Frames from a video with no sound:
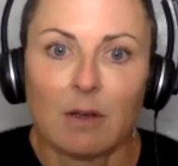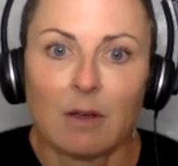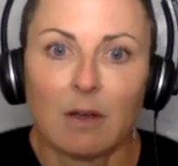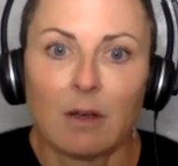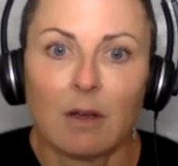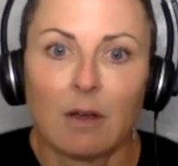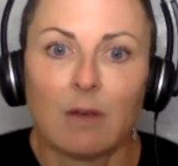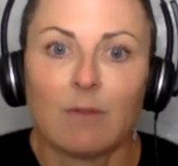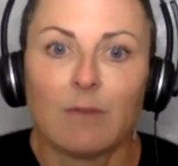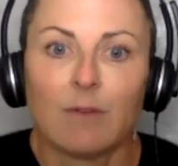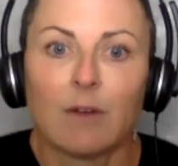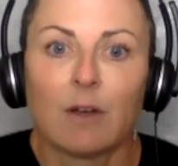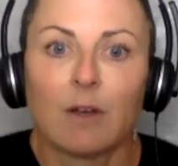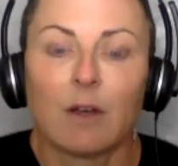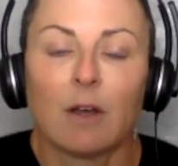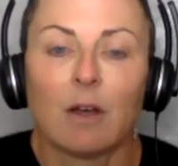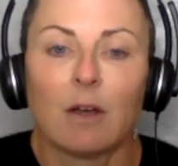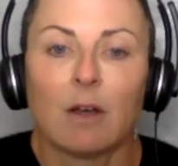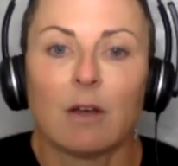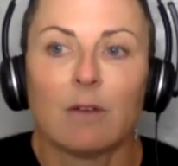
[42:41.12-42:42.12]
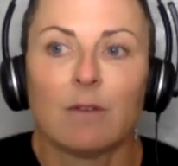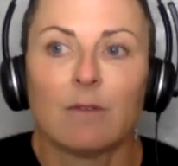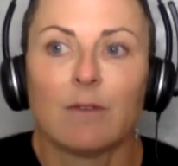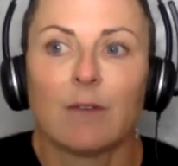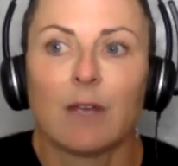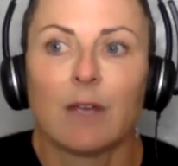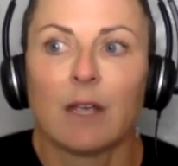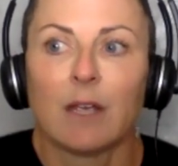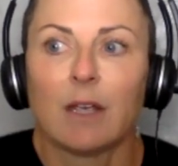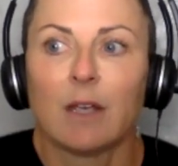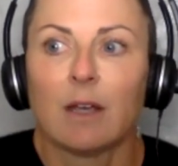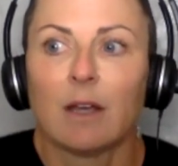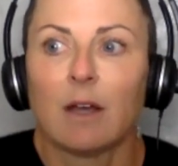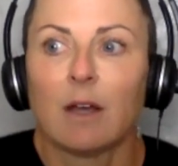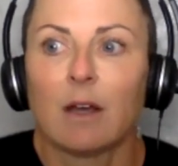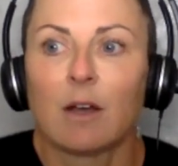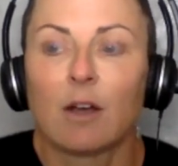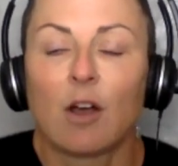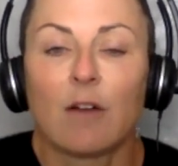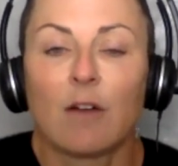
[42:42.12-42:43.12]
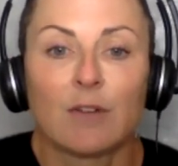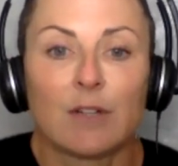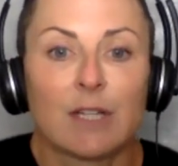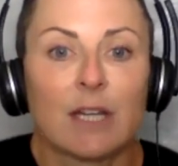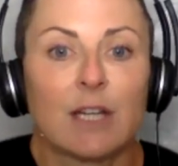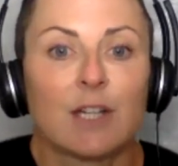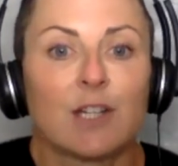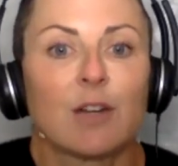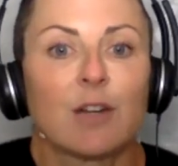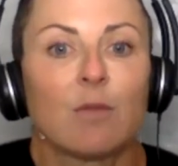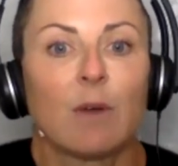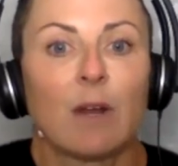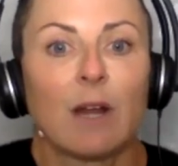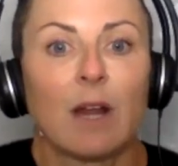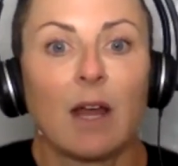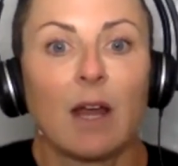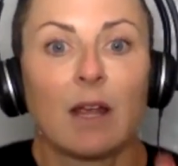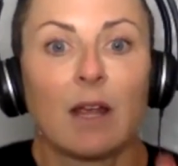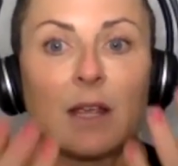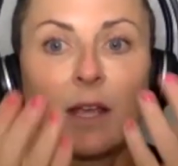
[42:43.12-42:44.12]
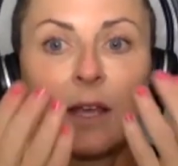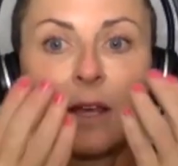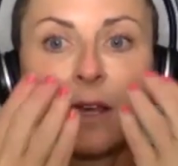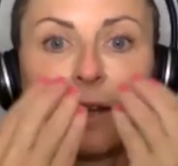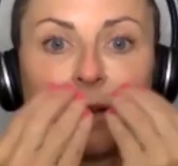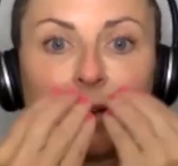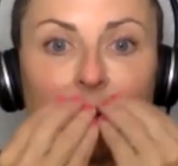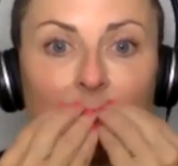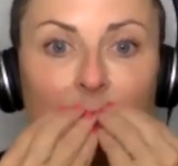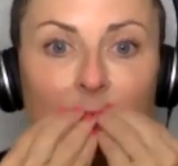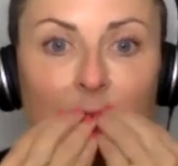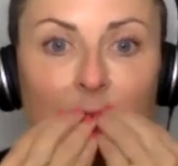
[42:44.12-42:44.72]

of a conversation when I can